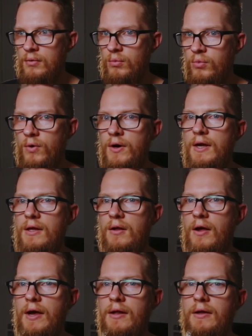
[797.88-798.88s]
pretty
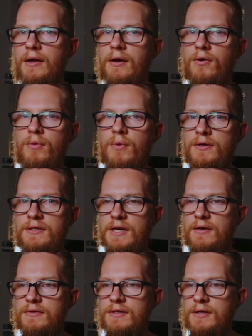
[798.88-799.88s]
lightly. It almost
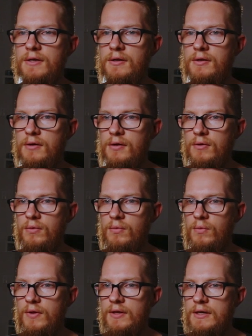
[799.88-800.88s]
gives it,
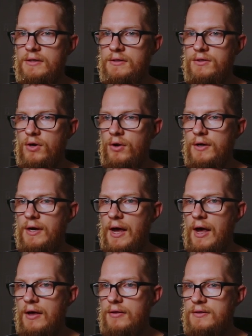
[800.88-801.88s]
with this dotted
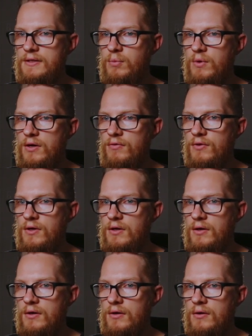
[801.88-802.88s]
eighths, a bit of
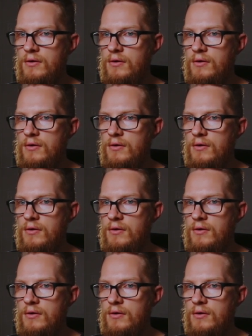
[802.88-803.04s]
a